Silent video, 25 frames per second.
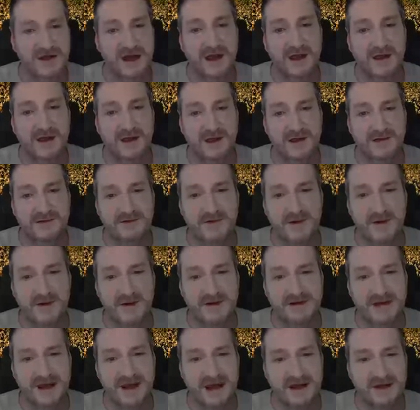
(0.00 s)
But yeah, as
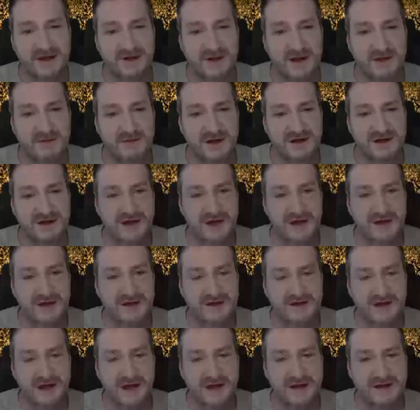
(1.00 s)
far as the actual image goes,